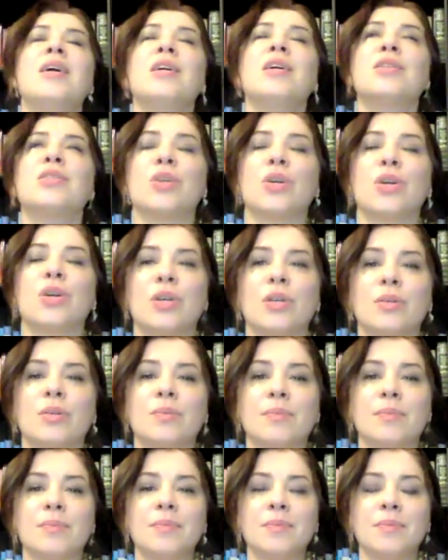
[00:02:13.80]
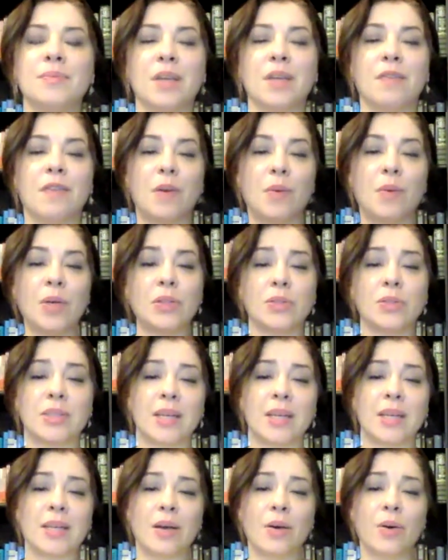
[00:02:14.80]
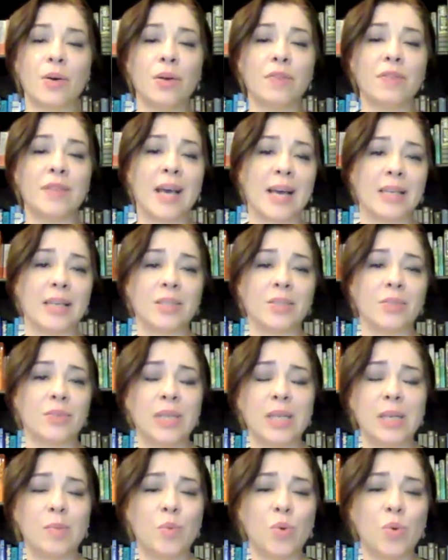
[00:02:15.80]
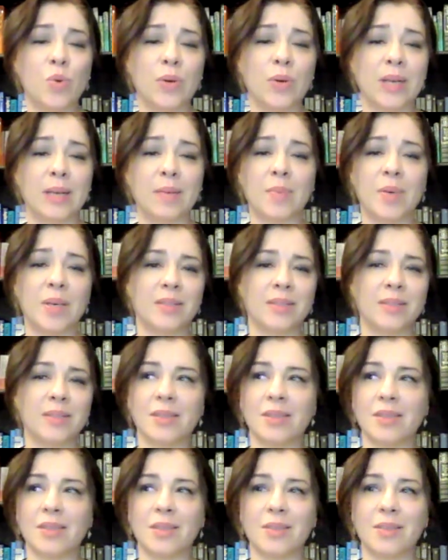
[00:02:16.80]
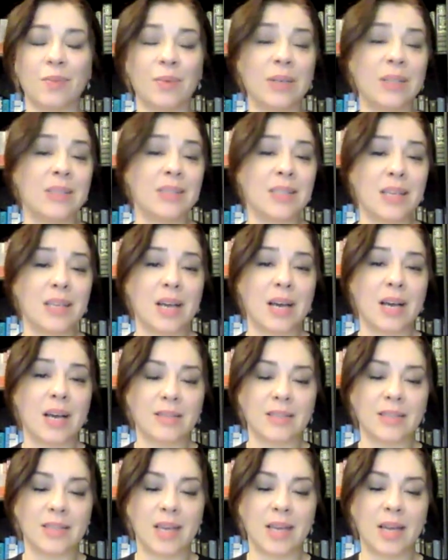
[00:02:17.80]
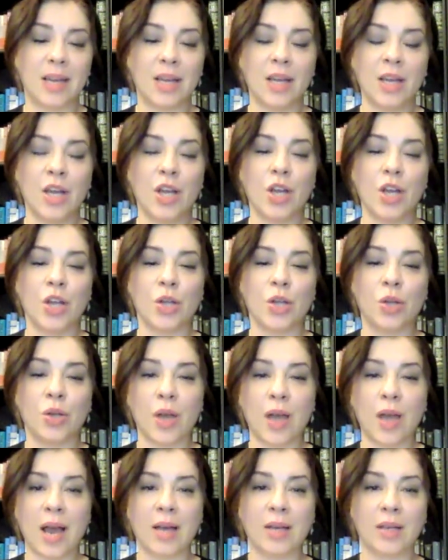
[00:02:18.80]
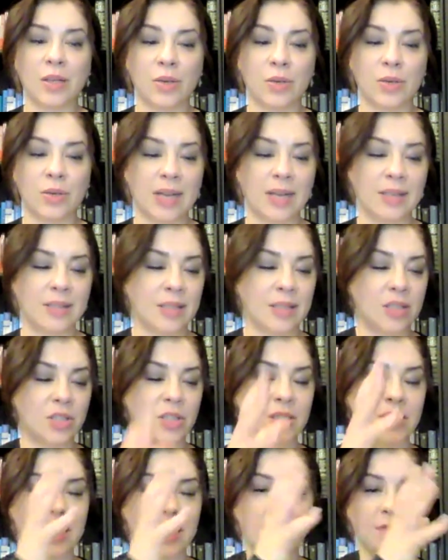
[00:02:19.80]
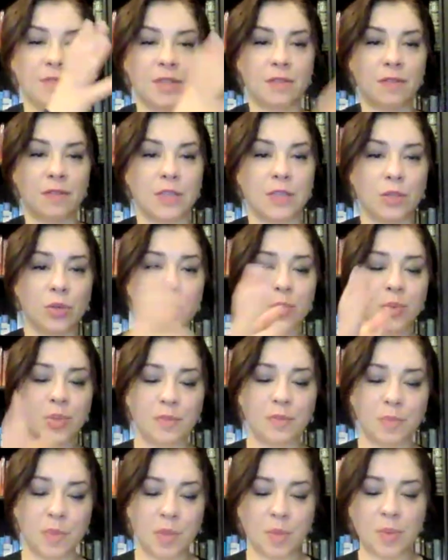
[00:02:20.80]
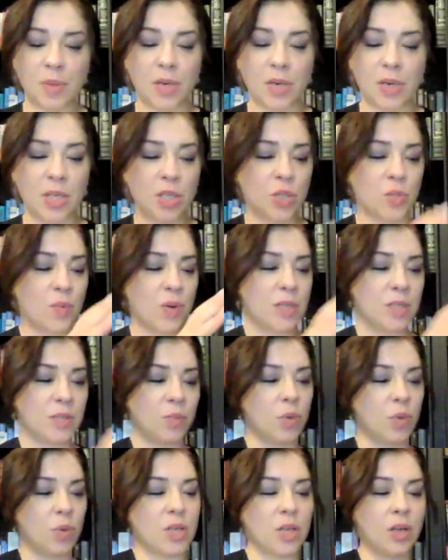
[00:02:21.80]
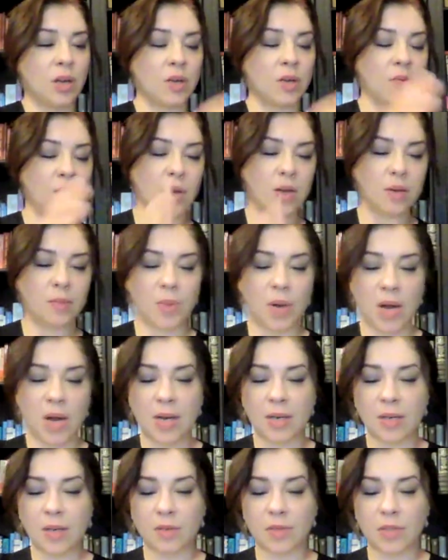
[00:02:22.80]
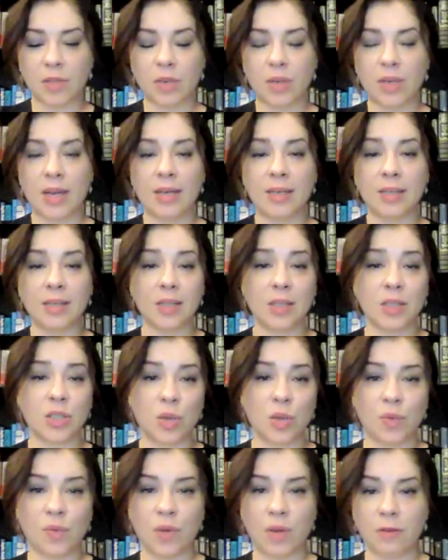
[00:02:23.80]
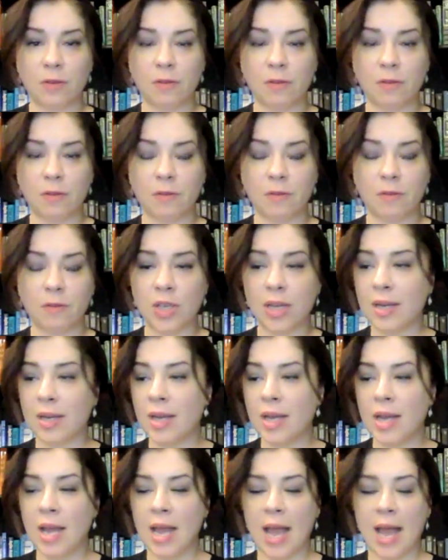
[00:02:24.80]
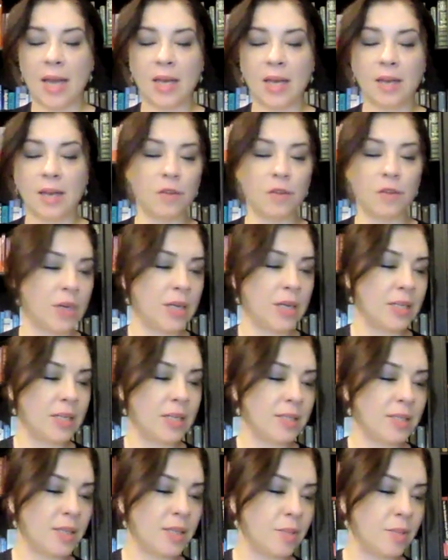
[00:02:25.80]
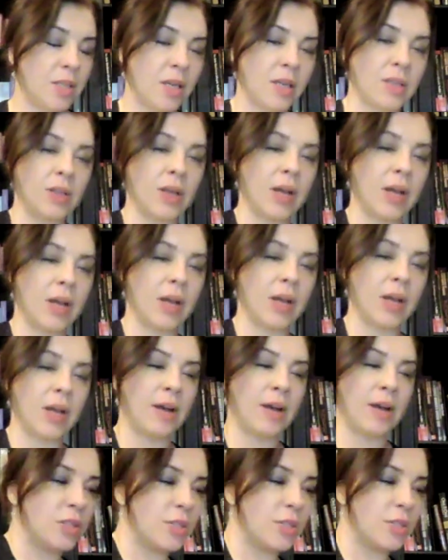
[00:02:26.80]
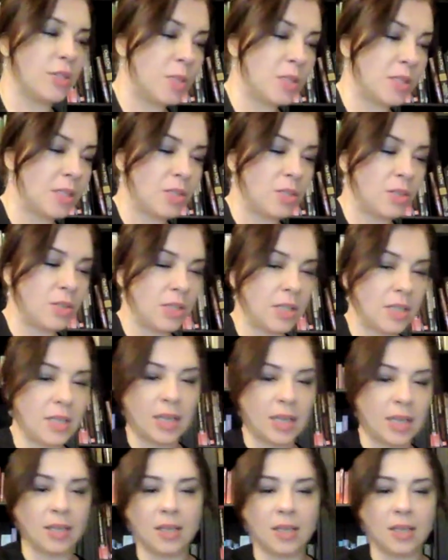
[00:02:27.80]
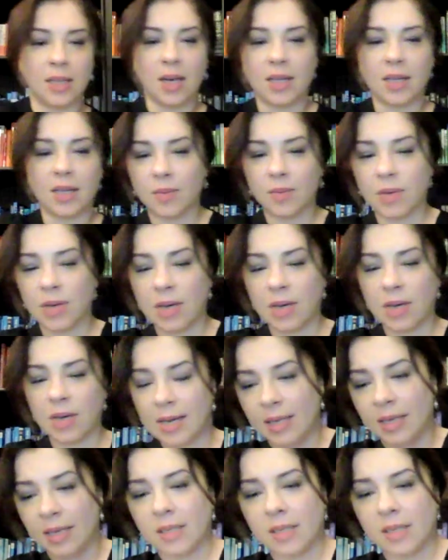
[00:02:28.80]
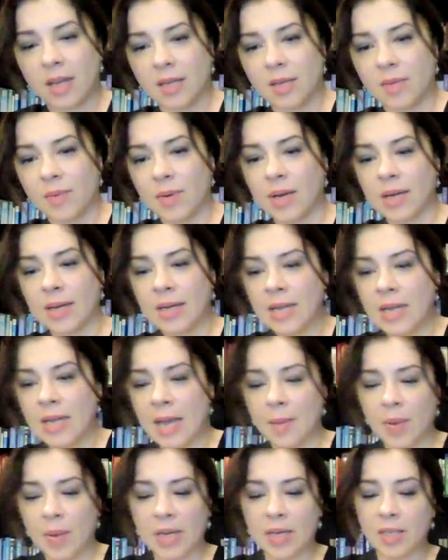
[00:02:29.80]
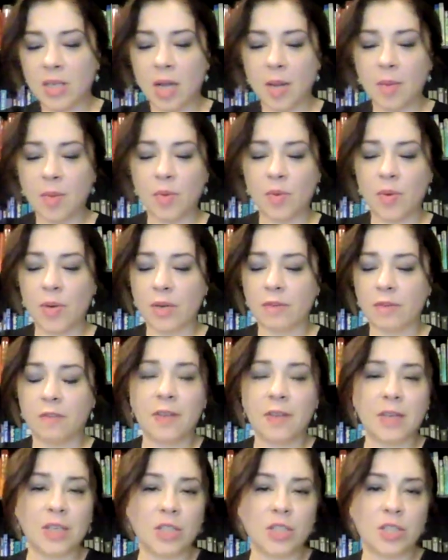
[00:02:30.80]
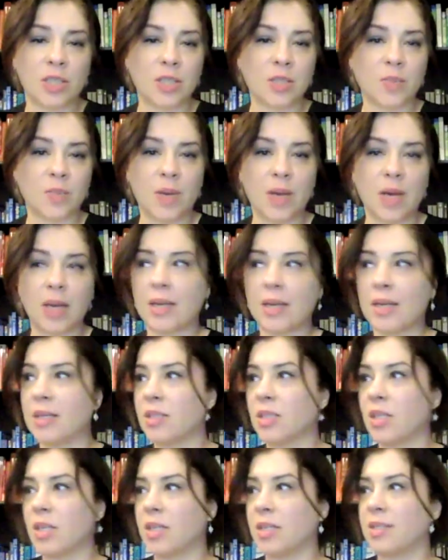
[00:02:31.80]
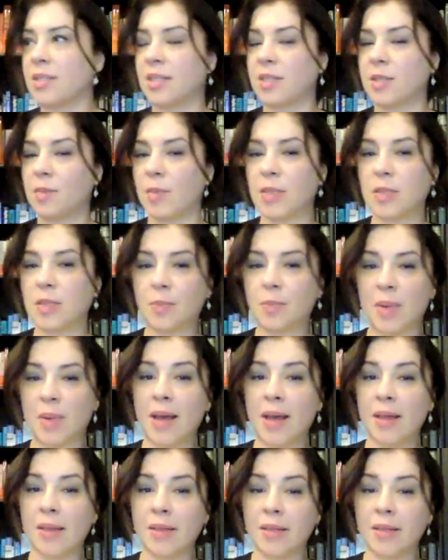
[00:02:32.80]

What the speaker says: So if I want to say that all of that, it's really boring, but instead I'll say, you know how the organizations have different groups of people, each one is working on one part of the organization, one function. And if you want to get something done, you have to go to this business unit and then the other one and then the other one. And by the time you want to finish this one, it's like 6 months back.